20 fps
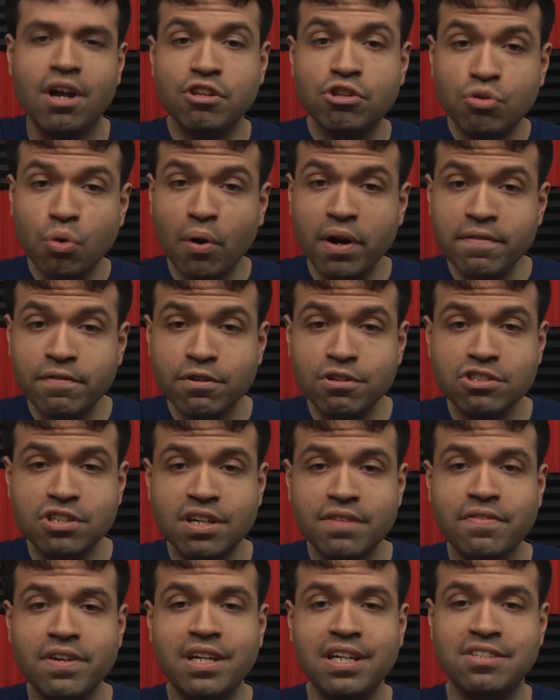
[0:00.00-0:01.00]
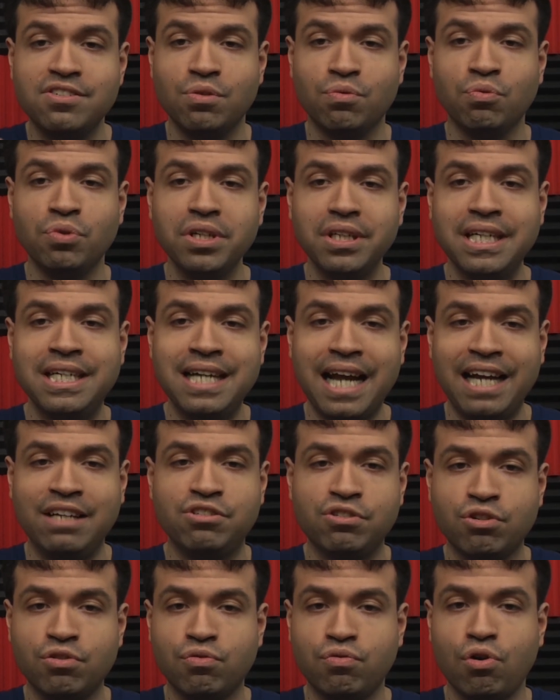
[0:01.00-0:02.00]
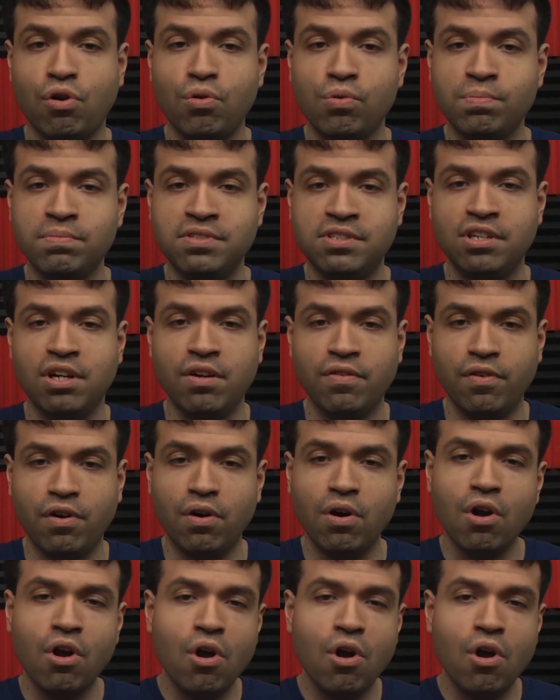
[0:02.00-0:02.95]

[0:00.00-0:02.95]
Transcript: The toy version of it is a really nice chrome silver.